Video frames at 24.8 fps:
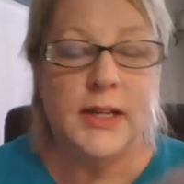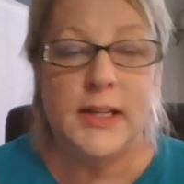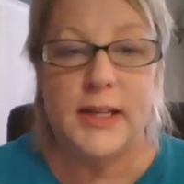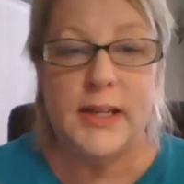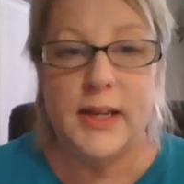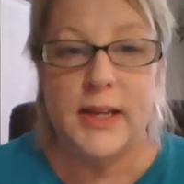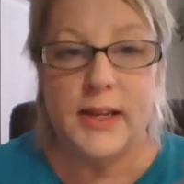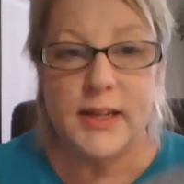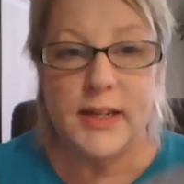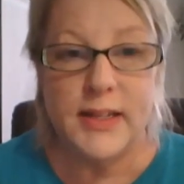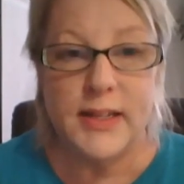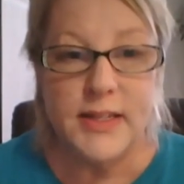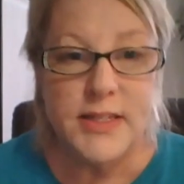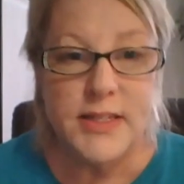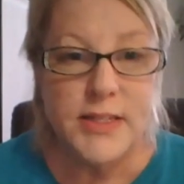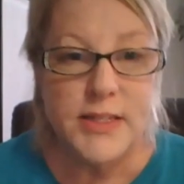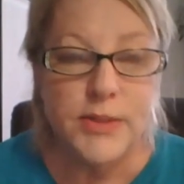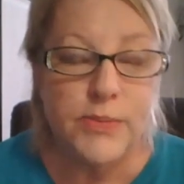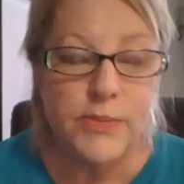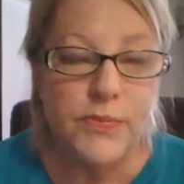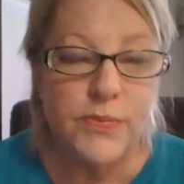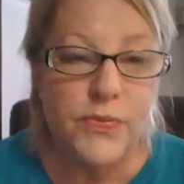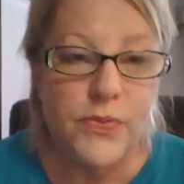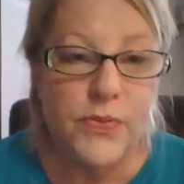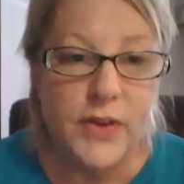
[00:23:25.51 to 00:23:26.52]
getting
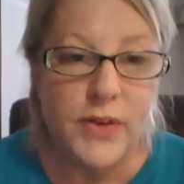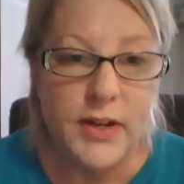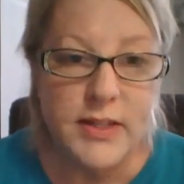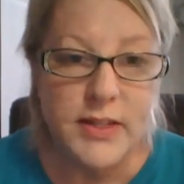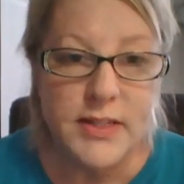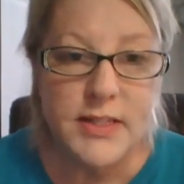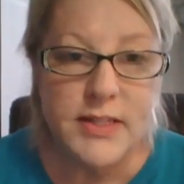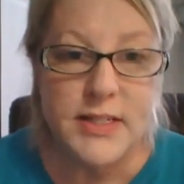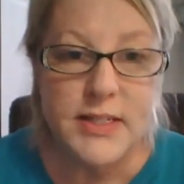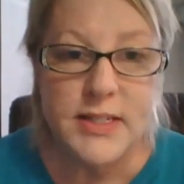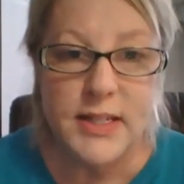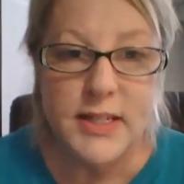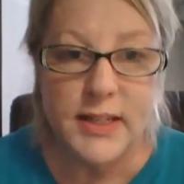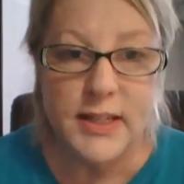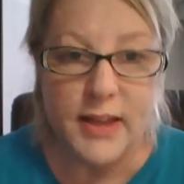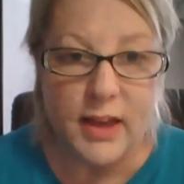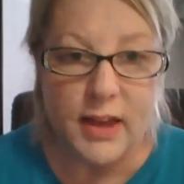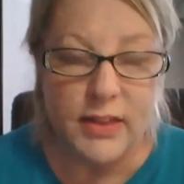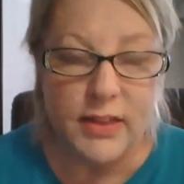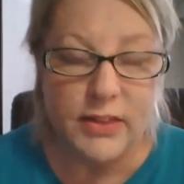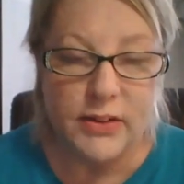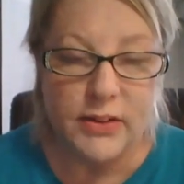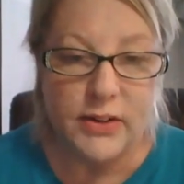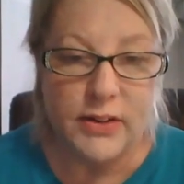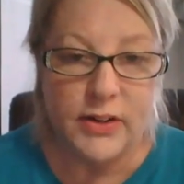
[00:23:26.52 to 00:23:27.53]
some friends
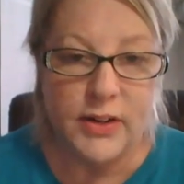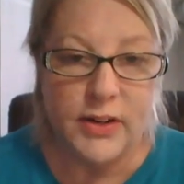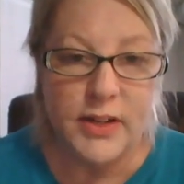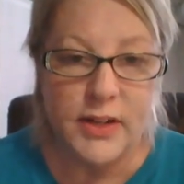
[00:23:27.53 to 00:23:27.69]
together.